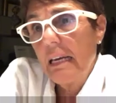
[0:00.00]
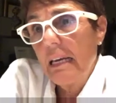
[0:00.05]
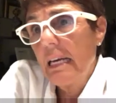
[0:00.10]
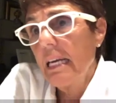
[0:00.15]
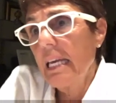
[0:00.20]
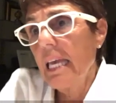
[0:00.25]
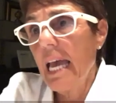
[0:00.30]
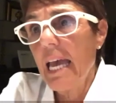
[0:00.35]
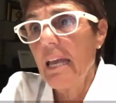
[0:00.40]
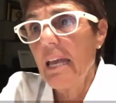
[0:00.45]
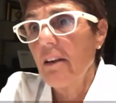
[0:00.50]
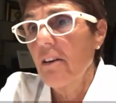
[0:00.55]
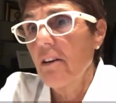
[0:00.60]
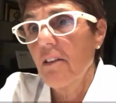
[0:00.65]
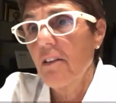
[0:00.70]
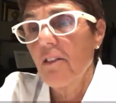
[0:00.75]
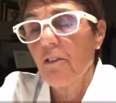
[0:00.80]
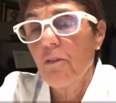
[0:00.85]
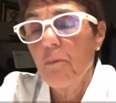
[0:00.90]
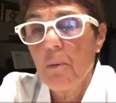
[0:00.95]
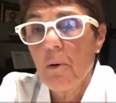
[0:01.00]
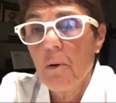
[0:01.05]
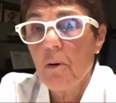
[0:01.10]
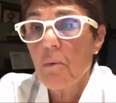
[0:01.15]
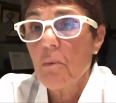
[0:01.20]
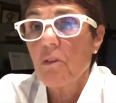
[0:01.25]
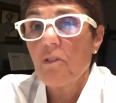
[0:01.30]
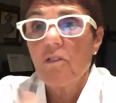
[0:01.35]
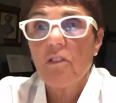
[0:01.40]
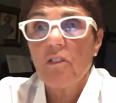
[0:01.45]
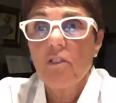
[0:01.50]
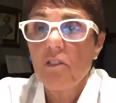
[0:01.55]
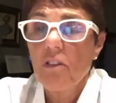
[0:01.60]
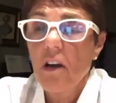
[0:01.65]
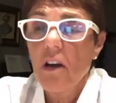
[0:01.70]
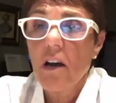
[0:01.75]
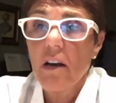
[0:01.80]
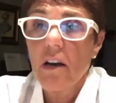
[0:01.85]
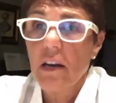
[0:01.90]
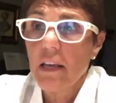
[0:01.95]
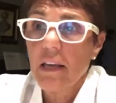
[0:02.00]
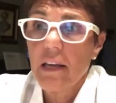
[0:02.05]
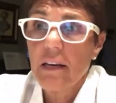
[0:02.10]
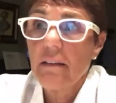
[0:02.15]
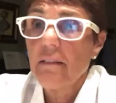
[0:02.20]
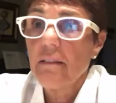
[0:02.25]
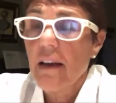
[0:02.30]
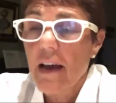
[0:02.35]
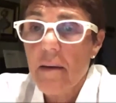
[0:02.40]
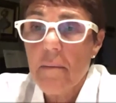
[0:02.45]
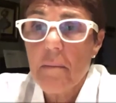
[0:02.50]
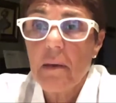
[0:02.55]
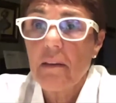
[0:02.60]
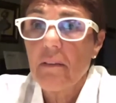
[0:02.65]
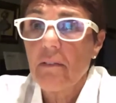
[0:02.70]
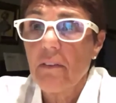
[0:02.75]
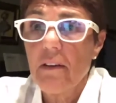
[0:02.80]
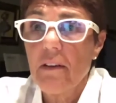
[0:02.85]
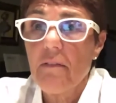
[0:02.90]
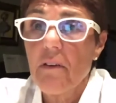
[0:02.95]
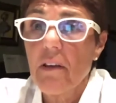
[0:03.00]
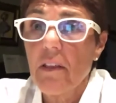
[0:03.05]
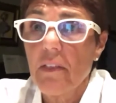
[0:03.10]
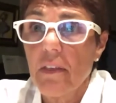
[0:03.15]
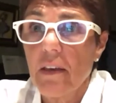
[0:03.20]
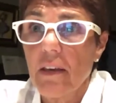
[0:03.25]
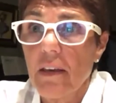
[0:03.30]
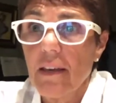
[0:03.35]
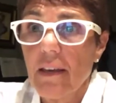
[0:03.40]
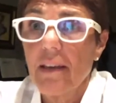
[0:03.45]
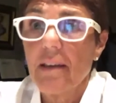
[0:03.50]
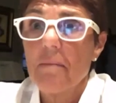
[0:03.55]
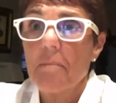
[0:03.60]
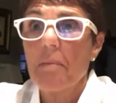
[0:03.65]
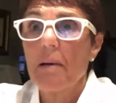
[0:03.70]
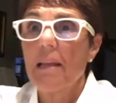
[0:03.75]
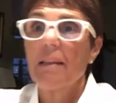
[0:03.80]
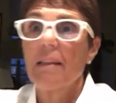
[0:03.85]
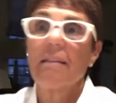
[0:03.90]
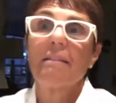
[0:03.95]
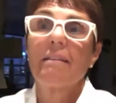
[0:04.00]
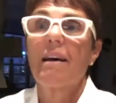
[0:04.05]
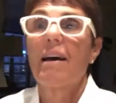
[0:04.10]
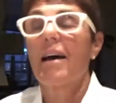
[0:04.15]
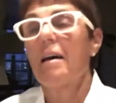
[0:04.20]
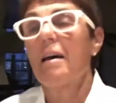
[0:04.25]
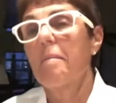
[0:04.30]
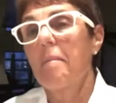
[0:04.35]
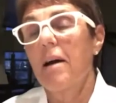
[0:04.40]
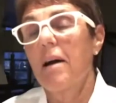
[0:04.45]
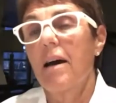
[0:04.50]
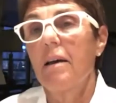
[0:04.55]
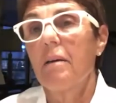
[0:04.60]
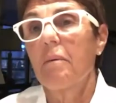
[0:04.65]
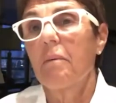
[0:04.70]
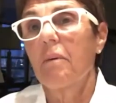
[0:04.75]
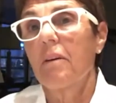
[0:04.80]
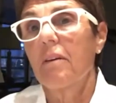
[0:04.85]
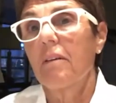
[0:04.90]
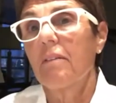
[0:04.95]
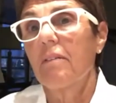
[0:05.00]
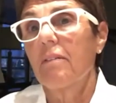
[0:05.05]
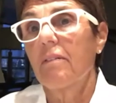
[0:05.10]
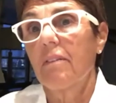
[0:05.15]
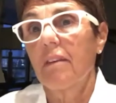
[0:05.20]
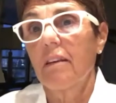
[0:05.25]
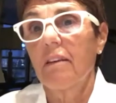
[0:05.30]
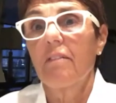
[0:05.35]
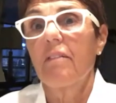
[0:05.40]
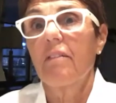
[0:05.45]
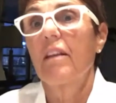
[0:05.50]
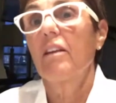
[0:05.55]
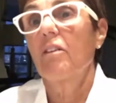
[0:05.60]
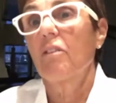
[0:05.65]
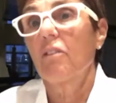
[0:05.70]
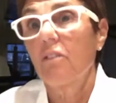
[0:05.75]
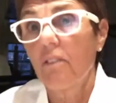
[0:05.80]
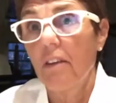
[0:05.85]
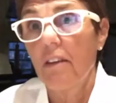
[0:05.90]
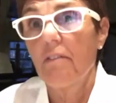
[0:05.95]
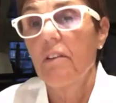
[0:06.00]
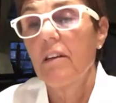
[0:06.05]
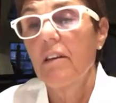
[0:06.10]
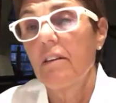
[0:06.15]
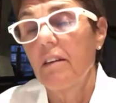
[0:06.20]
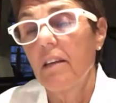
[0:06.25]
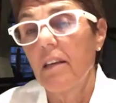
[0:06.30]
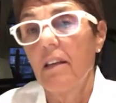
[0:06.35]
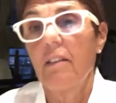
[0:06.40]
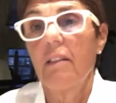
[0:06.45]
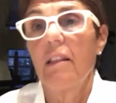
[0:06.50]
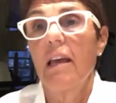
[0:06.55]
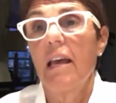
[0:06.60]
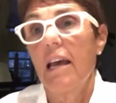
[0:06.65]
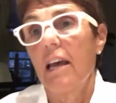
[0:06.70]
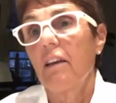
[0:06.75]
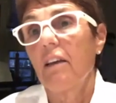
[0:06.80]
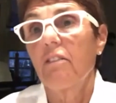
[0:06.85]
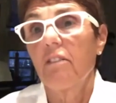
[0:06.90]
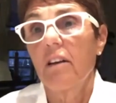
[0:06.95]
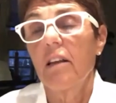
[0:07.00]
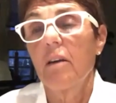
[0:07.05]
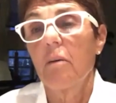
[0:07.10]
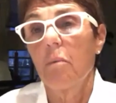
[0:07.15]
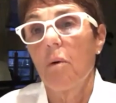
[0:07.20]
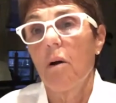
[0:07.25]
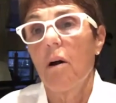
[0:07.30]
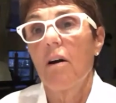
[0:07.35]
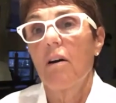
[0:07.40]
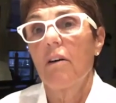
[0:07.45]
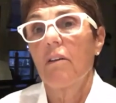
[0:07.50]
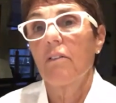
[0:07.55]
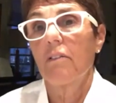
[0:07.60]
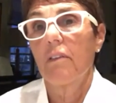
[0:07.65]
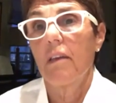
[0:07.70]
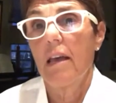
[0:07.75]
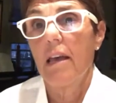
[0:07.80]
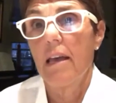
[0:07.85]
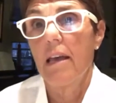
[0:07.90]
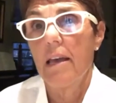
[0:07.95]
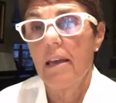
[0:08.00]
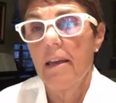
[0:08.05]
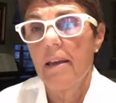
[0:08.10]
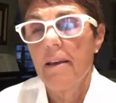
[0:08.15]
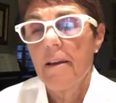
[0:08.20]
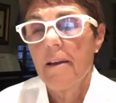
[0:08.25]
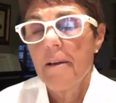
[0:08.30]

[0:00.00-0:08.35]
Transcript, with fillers: again you know the sport was just starting and timing is everything and by the time i was 16 or 17 there actually was a